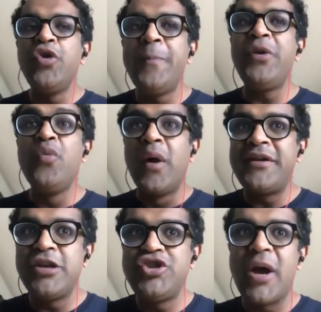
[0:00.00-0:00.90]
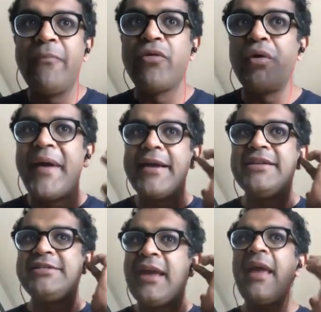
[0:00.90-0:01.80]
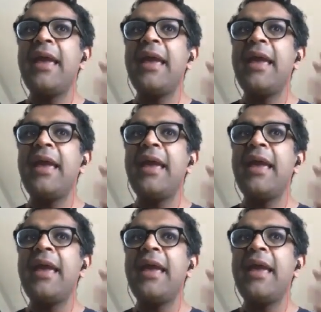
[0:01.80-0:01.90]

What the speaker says: hoop you want to jump through is,